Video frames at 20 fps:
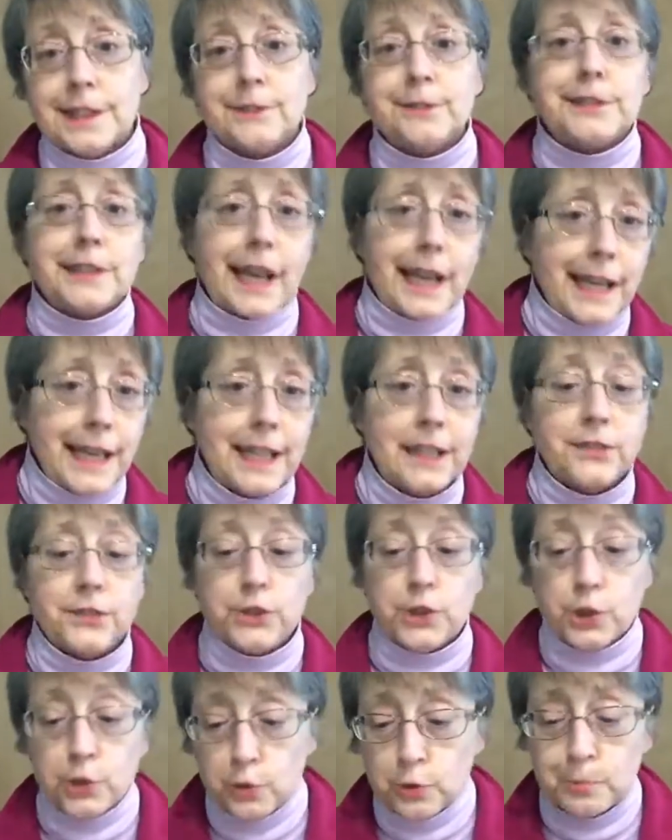Diane
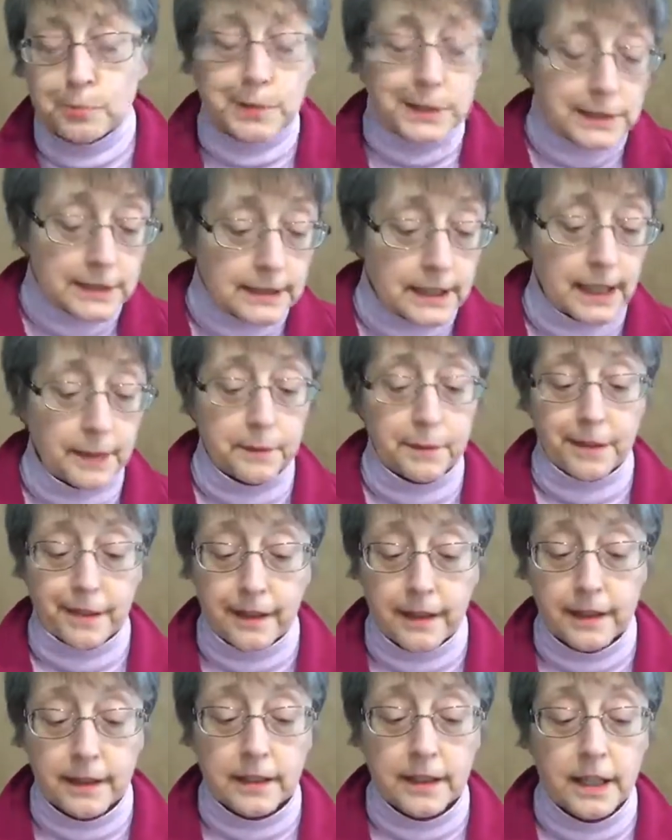Doom type of
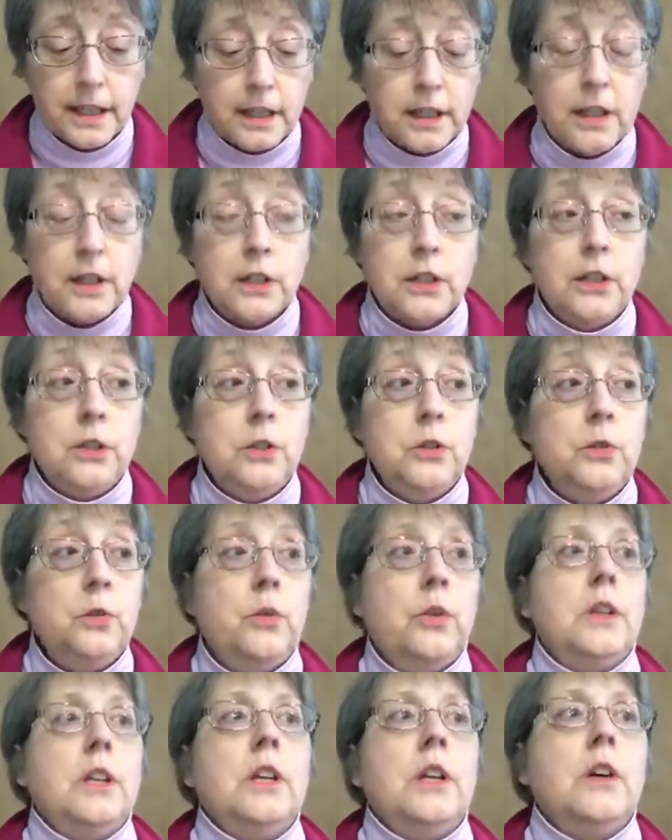thing. You
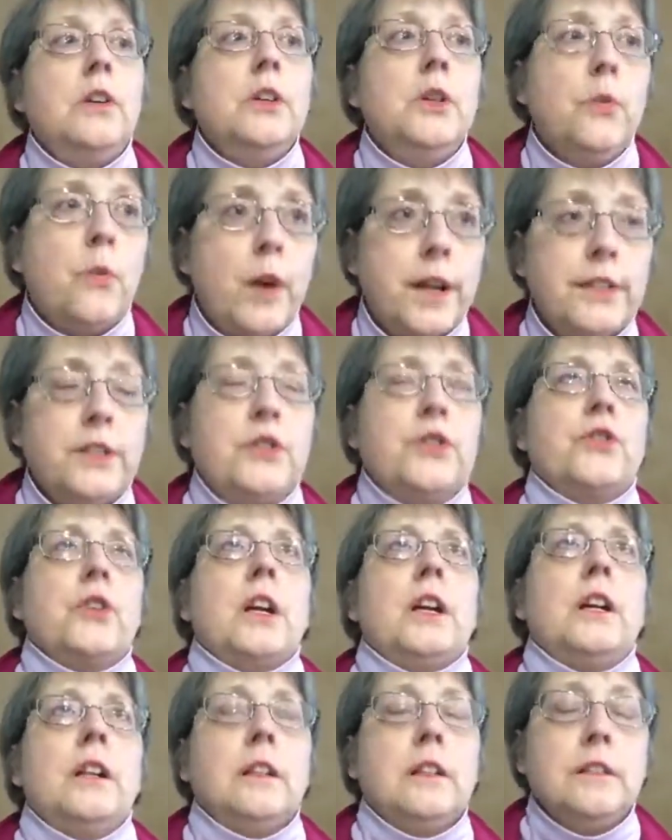want to try
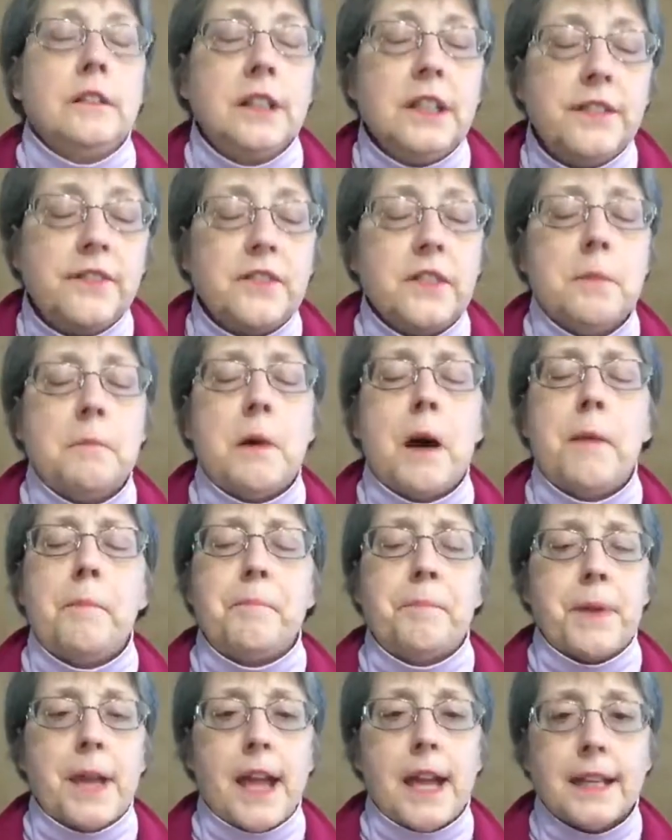to lift them
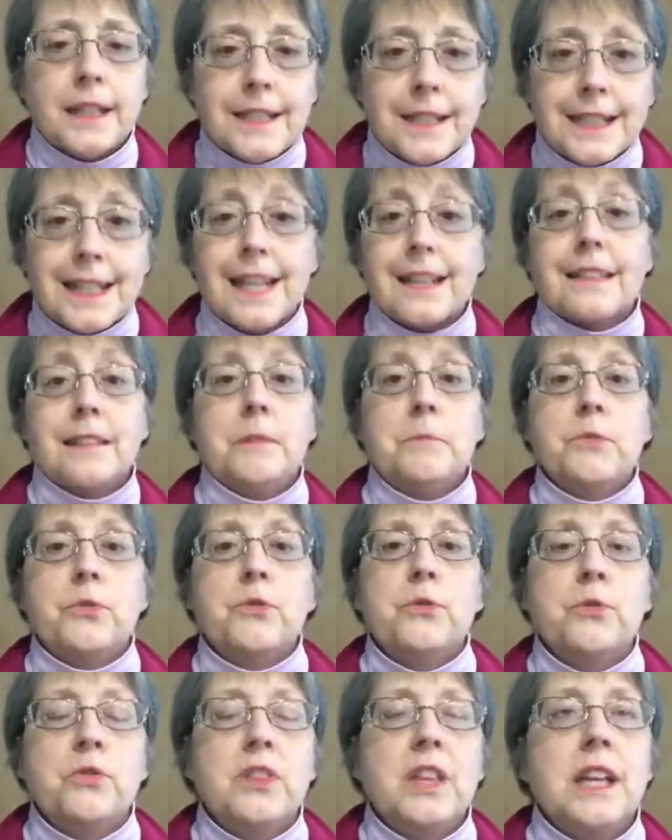up and get them
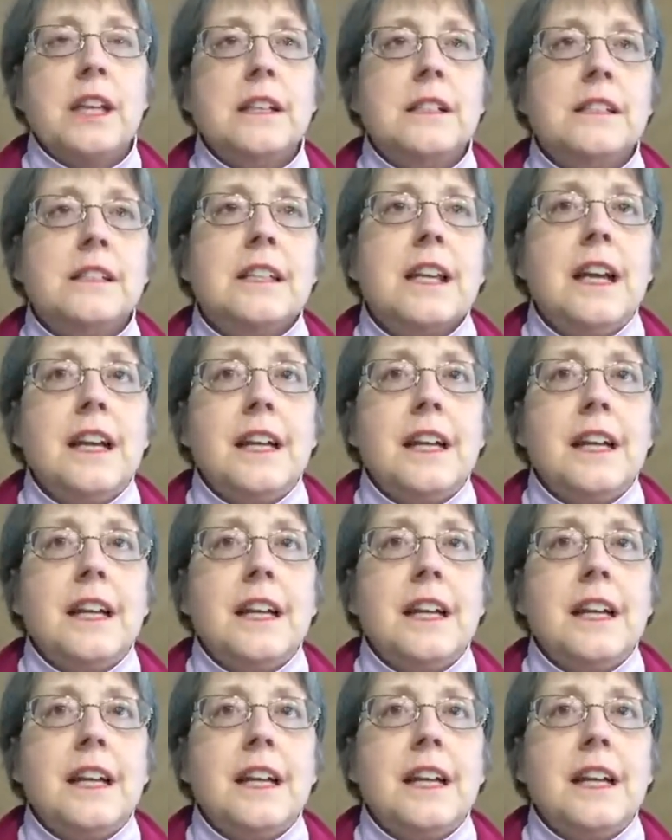through things,